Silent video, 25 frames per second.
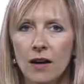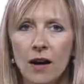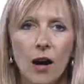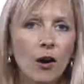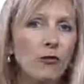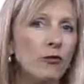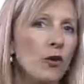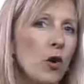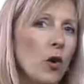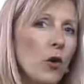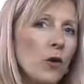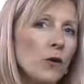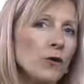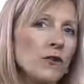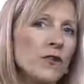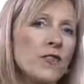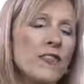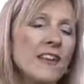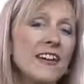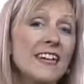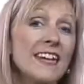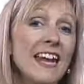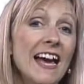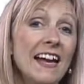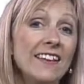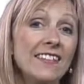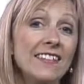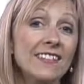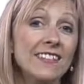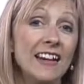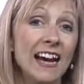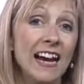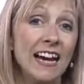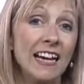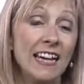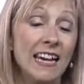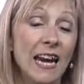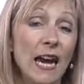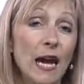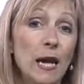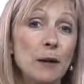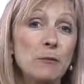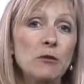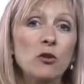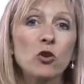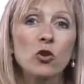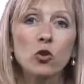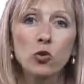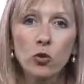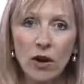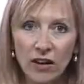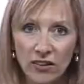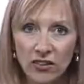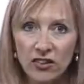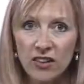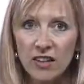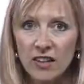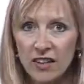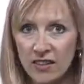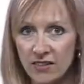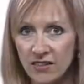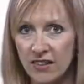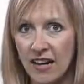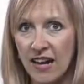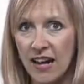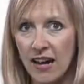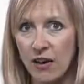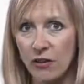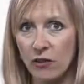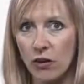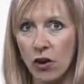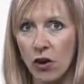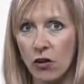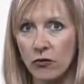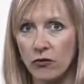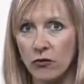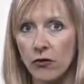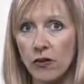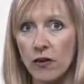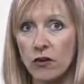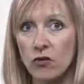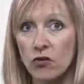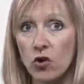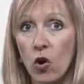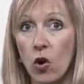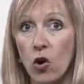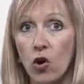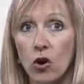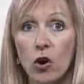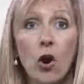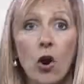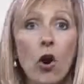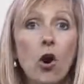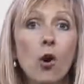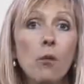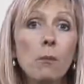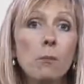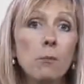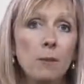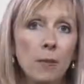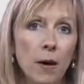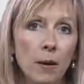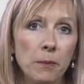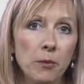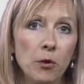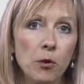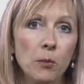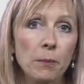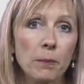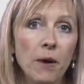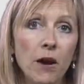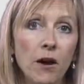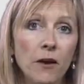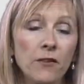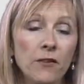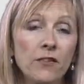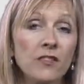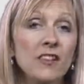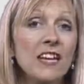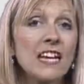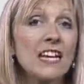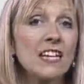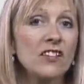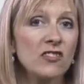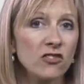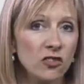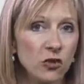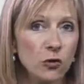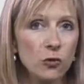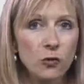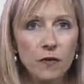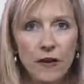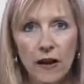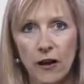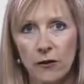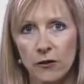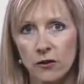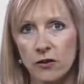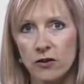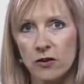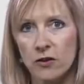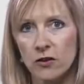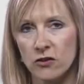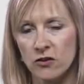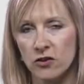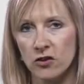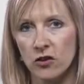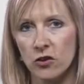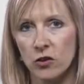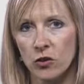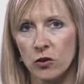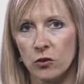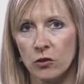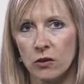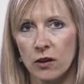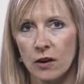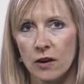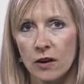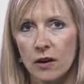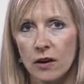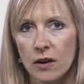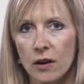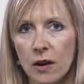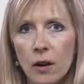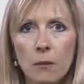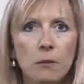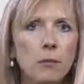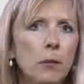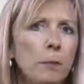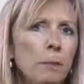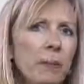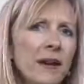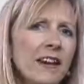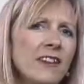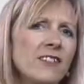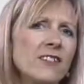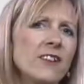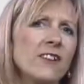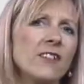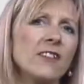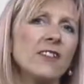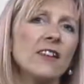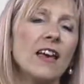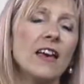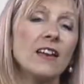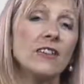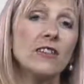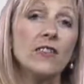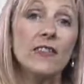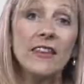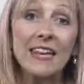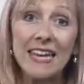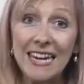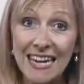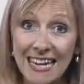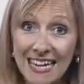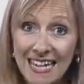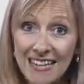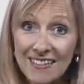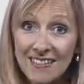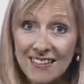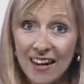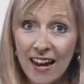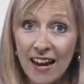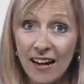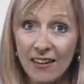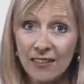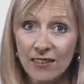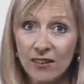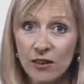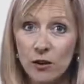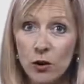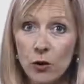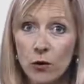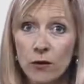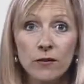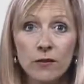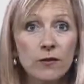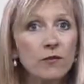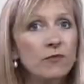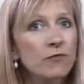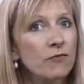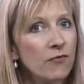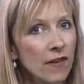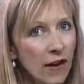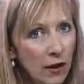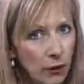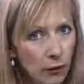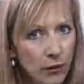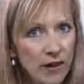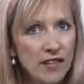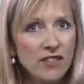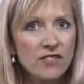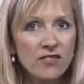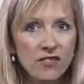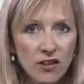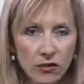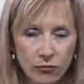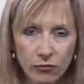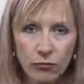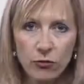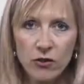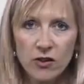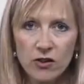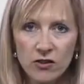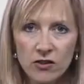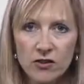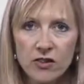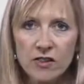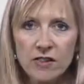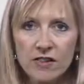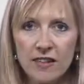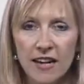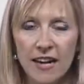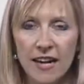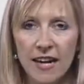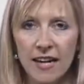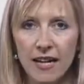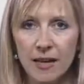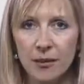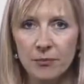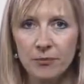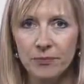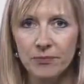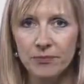Of course, the Nasdaq came crashing down after the dot-com bubble burst in 2002. But Peter says the index looks very different today.